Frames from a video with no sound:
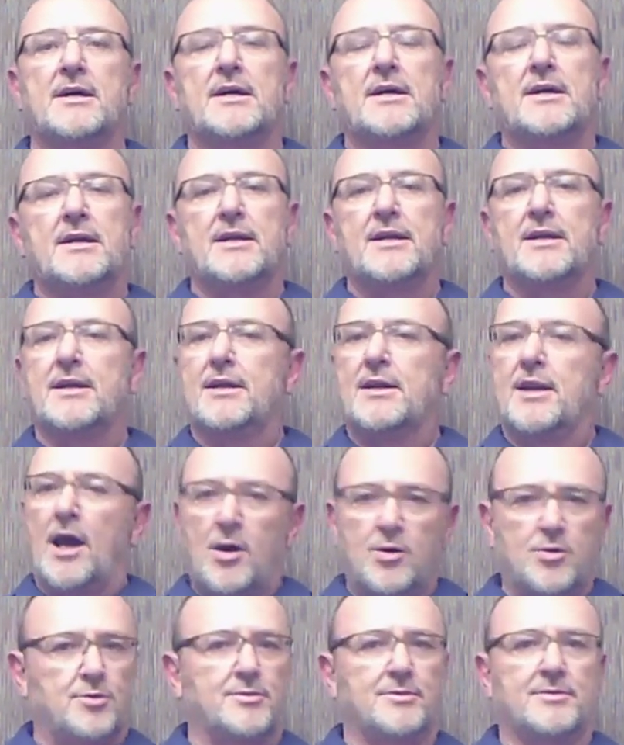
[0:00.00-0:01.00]
No,
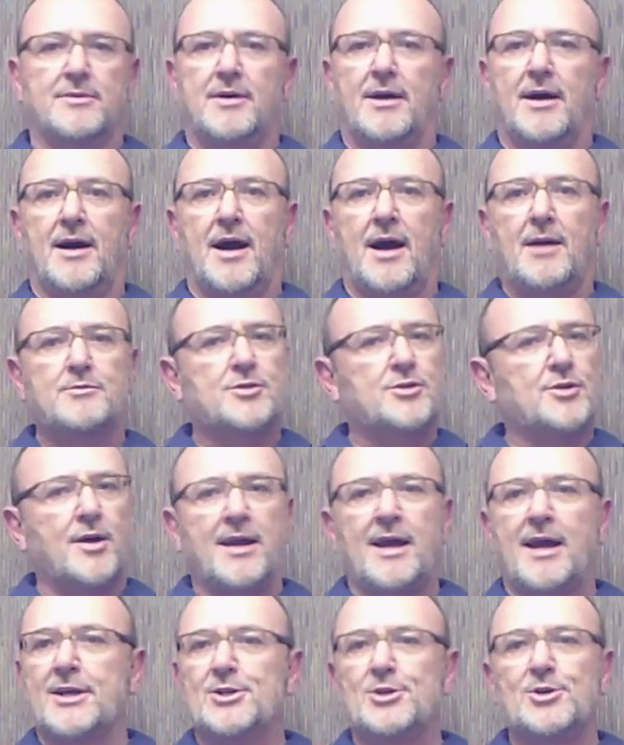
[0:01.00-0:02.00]
I'm sorry, I
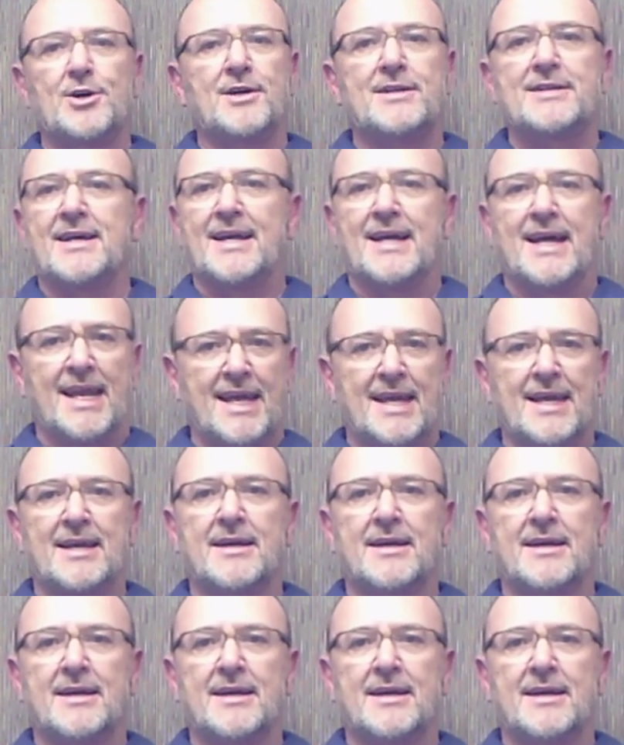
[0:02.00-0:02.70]
do not agree.